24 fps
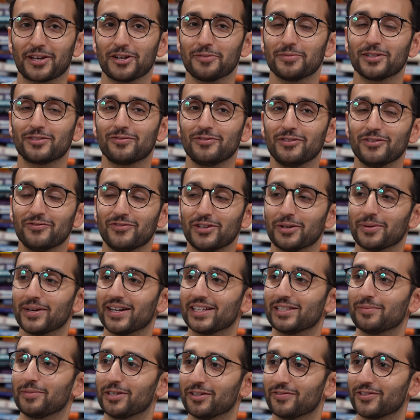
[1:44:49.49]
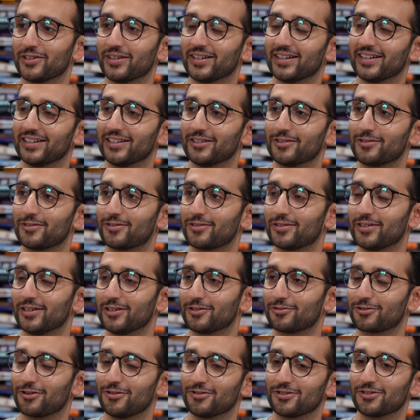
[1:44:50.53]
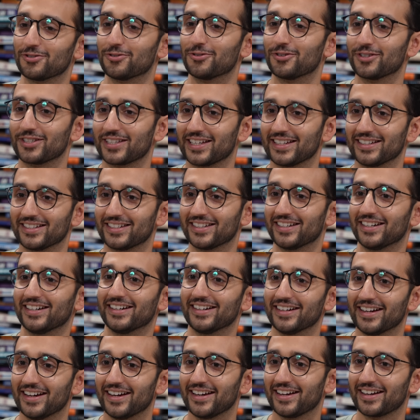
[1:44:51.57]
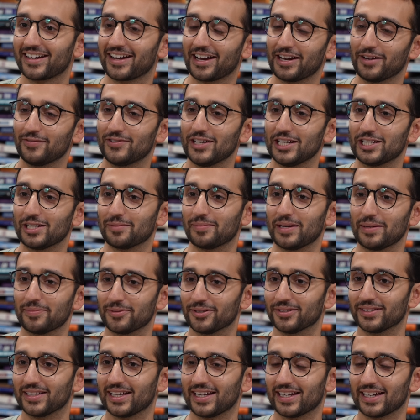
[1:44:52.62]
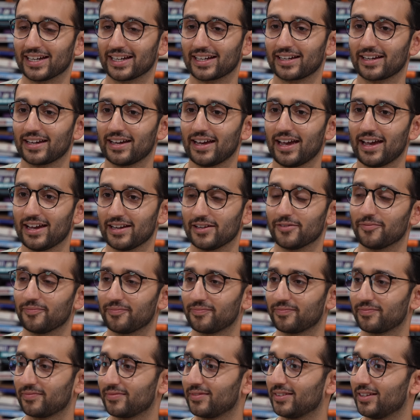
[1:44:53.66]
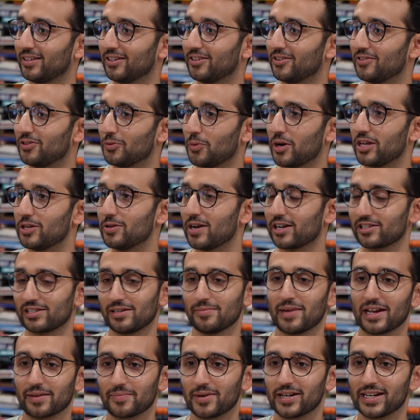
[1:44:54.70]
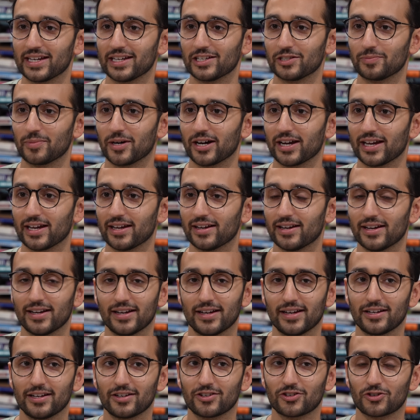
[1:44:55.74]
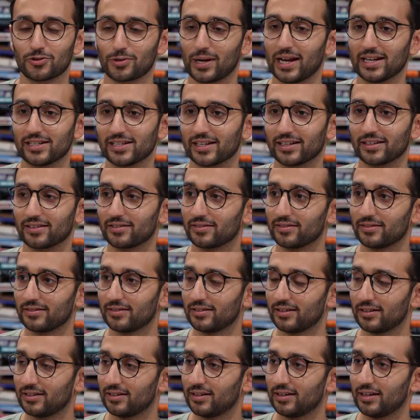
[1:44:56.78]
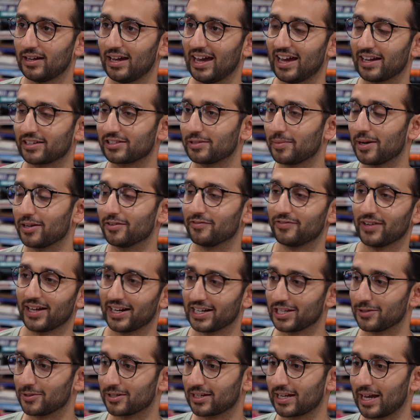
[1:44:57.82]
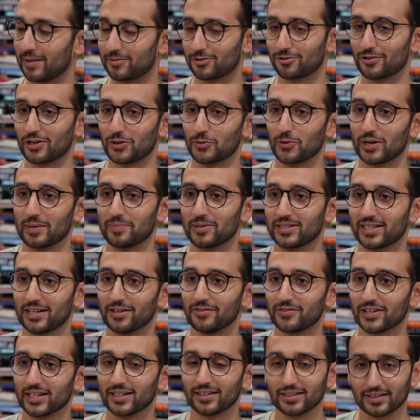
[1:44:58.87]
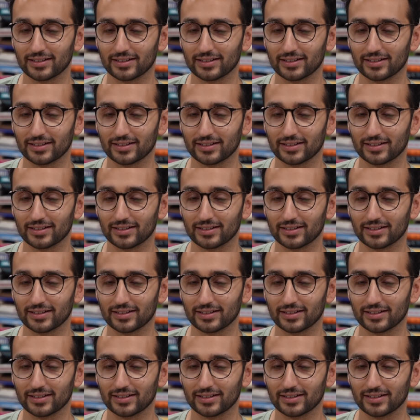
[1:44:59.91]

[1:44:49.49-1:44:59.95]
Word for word: I almost view, view it as a bit of a, a, a Trojan horse into kind of teaching people that, like, hey, you know, the way you actually make money is by creating X amount of value and capturing Y percent of it.